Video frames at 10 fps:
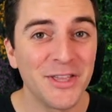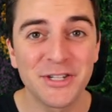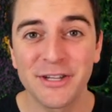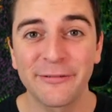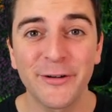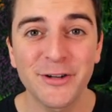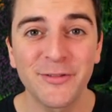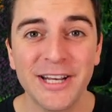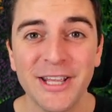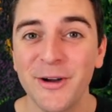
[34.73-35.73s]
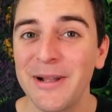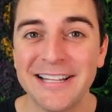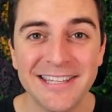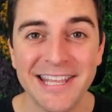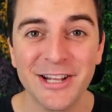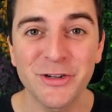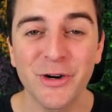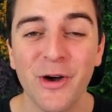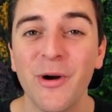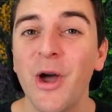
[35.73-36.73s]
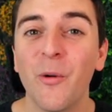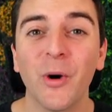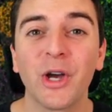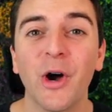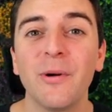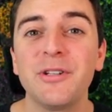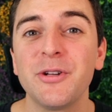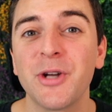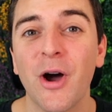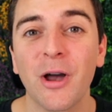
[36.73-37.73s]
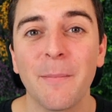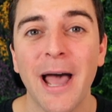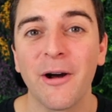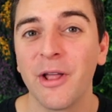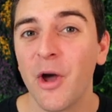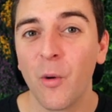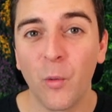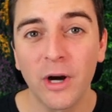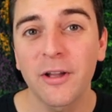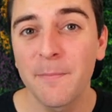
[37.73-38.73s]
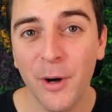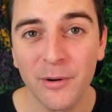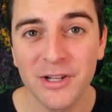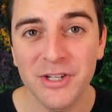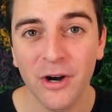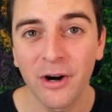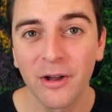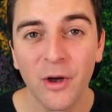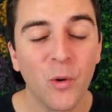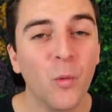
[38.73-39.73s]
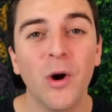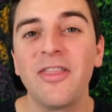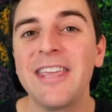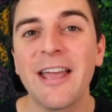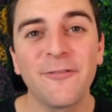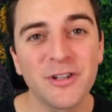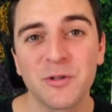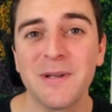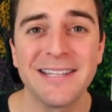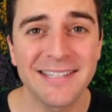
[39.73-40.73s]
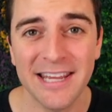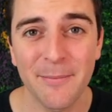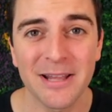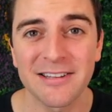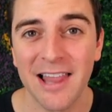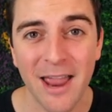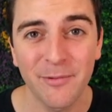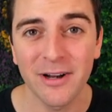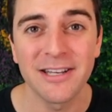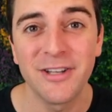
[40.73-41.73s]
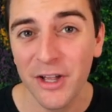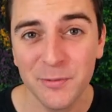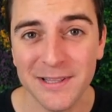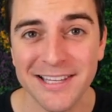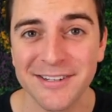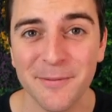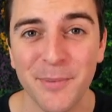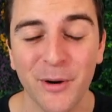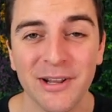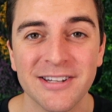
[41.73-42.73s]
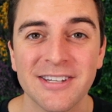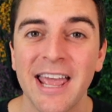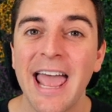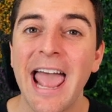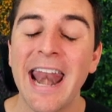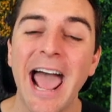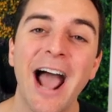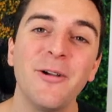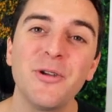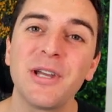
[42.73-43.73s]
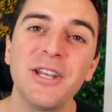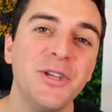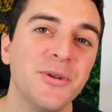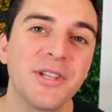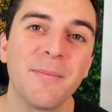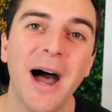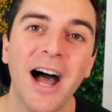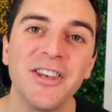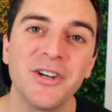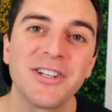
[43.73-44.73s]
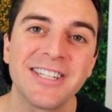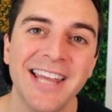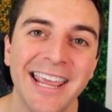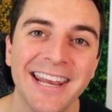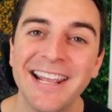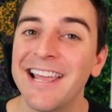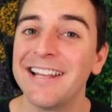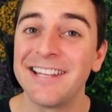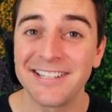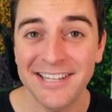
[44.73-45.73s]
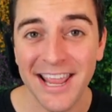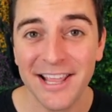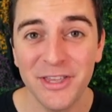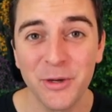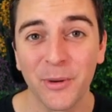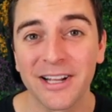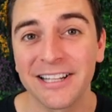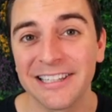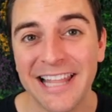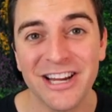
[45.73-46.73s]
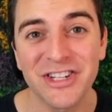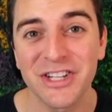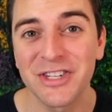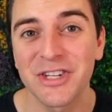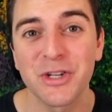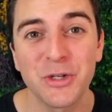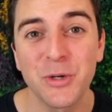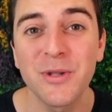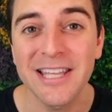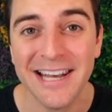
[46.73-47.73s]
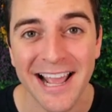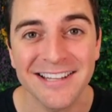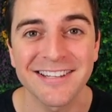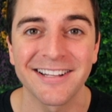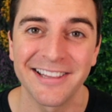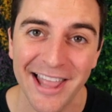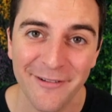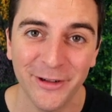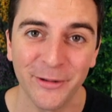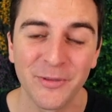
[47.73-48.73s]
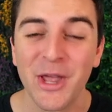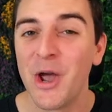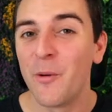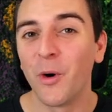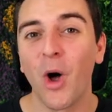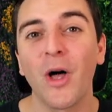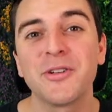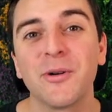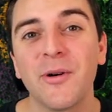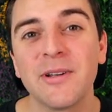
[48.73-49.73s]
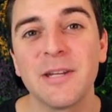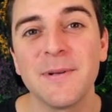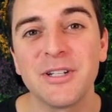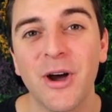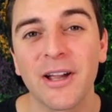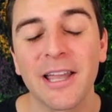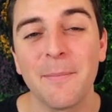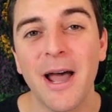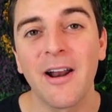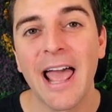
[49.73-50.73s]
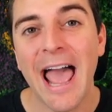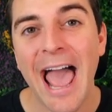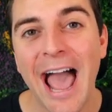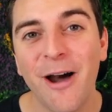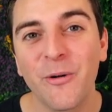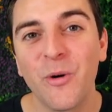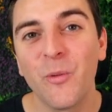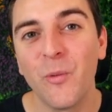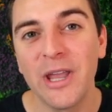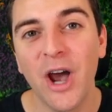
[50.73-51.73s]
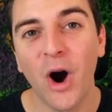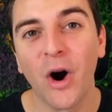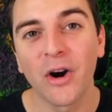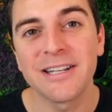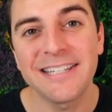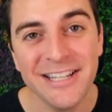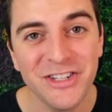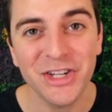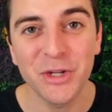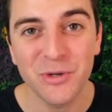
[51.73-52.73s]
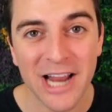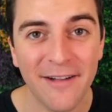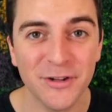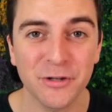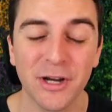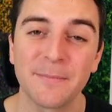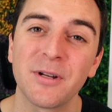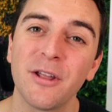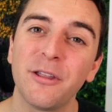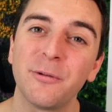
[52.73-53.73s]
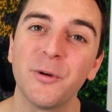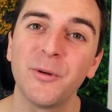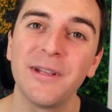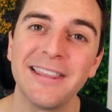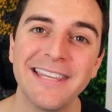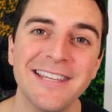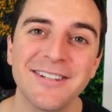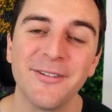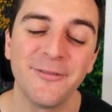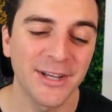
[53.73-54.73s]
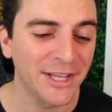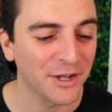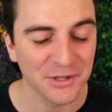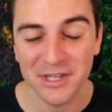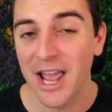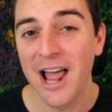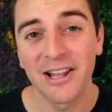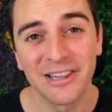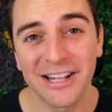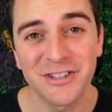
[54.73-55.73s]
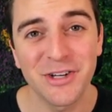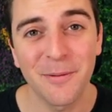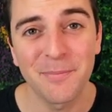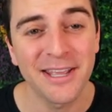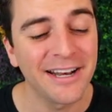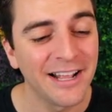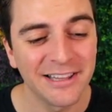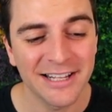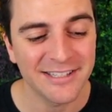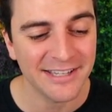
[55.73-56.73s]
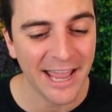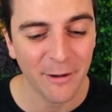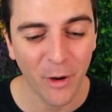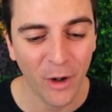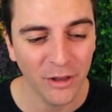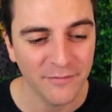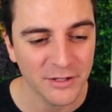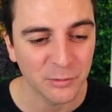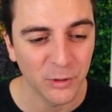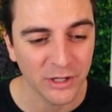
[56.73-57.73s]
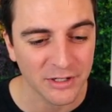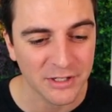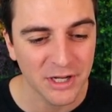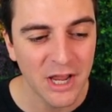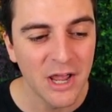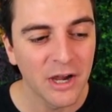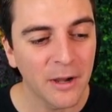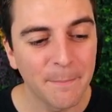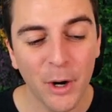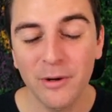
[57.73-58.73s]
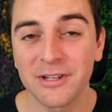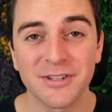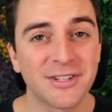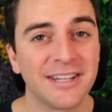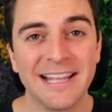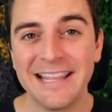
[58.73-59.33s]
This is the first video, it's the intro. We're going to talk about what components are, what the Finsweet CMS library does with these components, and how you can use them on your site to take your collections to the next level. We're also going to be talking about how we are teaching you JavaScript through these videos. Let's jump in. Let's see how all of this works. Components.